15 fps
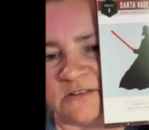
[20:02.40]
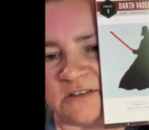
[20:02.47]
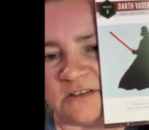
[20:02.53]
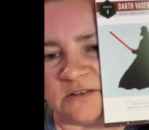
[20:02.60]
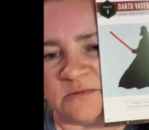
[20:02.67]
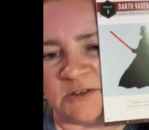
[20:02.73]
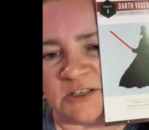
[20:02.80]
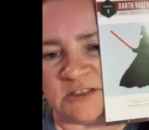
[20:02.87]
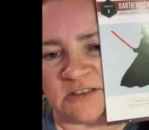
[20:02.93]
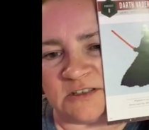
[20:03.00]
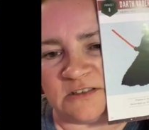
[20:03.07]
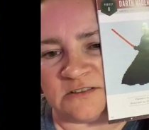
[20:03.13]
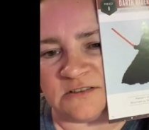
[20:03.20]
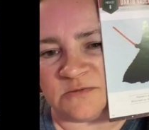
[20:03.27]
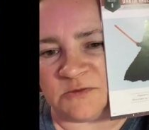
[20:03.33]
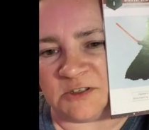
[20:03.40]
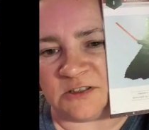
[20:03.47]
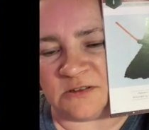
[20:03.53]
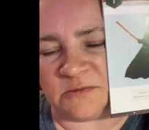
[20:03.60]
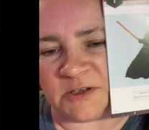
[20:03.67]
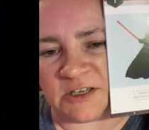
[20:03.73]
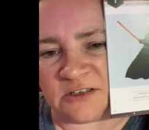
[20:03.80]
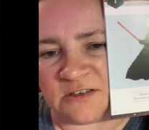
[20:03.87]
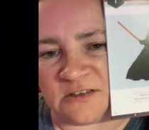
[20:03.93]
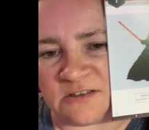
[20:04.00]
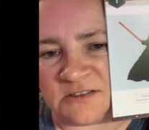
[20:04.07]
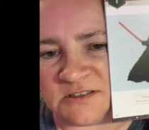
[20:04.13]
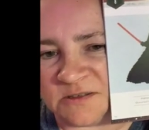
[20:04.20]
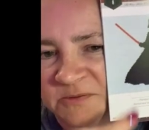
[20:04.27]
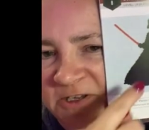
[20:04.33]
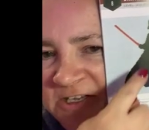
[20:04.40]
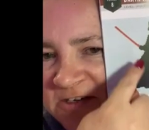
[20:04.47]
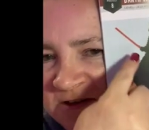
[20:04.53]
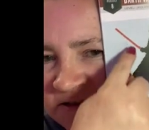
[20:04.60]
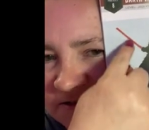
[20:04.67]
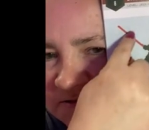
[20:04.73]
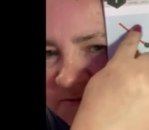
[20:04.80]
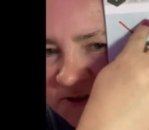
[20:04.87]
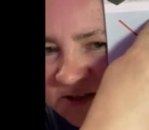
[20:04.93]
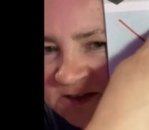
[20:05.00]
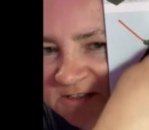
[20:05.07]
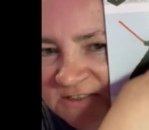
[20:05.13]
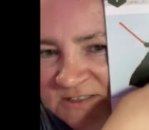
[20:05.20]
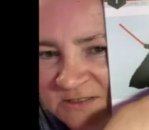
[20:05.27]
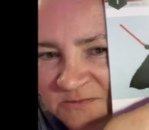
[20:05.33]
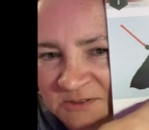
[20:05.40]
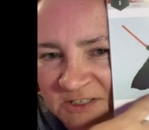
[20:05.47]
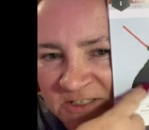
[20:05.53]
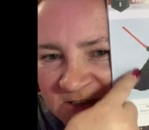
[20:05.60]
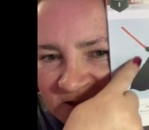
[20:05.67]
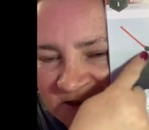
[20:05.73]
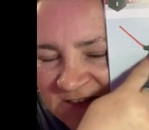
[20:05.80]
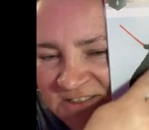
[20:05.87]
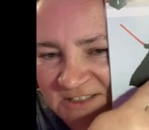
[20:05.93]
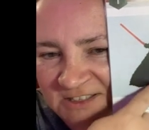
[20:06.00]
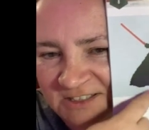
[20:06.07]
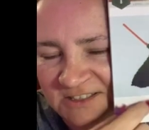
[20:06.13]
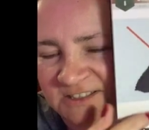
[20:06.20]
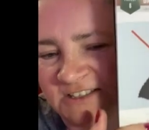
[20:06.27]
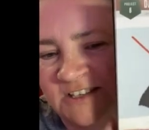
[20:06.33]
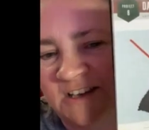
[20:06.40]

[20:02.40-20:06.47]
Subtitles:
you can imagine how small the pattern is. The pattern is about the same size as this.